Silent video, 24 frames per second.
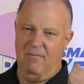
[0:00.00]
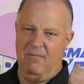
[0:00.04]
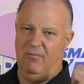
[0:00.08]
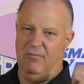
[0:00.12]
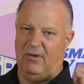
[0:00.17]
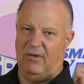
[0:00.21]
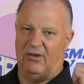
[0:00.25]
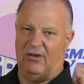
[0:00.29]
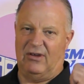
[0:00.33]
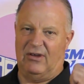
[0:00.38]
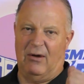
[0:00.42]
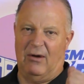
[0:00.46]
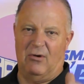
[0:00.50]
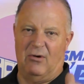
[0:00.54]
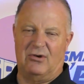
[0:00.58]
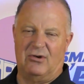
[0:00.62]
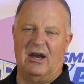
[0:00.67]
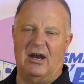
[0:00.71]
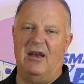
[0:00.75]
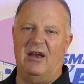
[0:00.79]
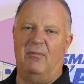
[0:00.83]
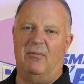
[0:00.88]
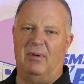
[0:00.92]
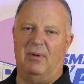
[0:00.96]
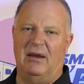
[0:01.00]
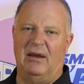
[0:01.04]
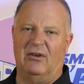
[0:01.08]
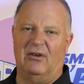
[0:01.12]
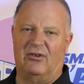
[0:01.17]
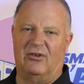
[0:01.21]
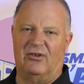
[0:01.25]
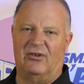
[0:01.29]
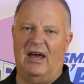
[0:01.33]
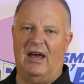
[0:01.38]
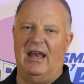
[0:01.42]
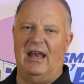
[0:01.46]
Let's say we're trying to bring the
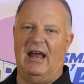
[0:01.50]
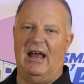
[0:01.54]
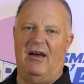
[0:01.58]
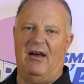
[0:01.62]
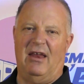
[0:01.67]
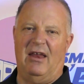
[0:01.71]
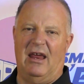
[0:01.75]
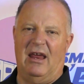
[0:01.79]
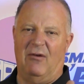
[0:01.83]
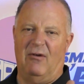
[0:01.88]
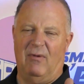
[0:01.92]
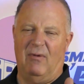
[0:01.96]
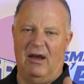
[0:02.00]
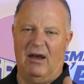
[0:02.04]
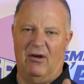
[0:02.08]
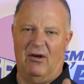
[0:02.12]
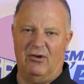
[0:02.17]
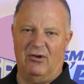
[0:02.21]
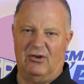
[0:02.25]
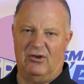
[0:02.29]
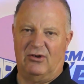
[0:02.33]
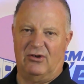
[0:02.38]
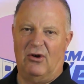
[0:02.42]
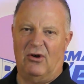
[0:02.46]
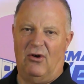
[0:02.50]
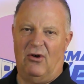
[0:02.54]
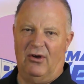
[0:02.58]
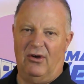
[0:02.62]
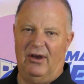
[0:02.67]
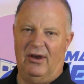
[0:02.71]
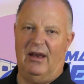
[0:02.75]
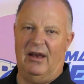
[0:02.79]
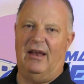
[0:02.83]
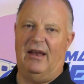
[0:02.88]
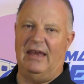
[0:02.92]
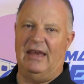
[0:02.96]
slide out in. We don't just hold
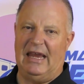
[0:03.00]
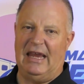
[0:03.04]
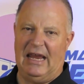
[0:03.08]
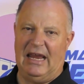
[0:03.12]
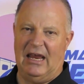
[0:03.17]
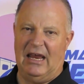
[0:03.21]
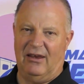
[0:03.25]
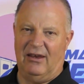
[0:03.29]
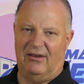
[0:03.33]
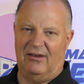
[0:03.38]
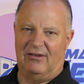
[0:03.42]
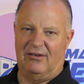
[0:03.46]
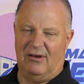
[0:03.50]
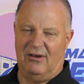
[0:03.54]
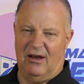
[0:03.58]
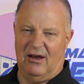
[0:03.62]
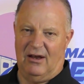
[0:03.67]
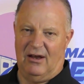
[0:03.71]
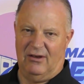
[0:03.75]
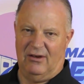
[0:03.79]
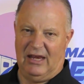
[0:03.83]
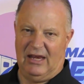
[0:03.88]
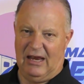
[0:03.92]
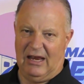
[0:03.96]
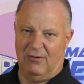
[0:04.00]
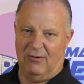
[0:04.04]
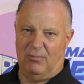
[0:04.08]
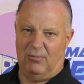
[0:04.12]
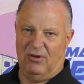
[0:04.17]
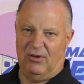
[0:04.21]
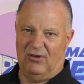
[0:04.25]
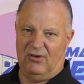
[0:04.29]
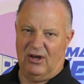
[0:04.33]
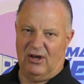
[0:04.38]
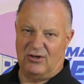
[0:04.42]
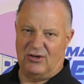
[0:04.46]
it on the in
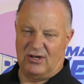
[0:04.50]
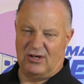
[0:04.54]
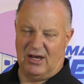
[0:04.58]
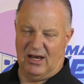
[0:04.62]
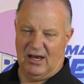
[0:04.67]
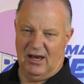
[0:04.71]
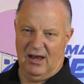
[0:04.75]
position